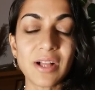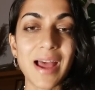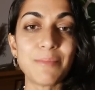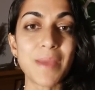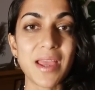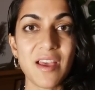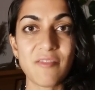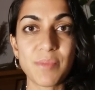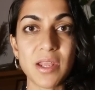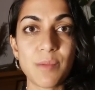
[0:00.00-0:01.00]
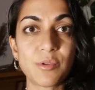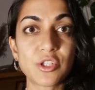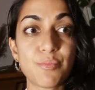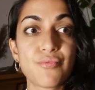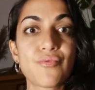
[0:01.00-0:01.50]
I may have been able
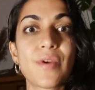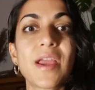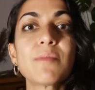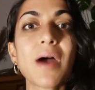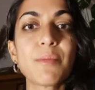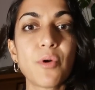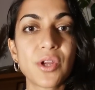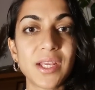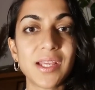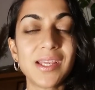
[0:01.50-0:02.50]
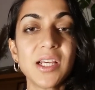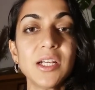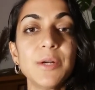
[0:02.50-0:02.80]
to bring my body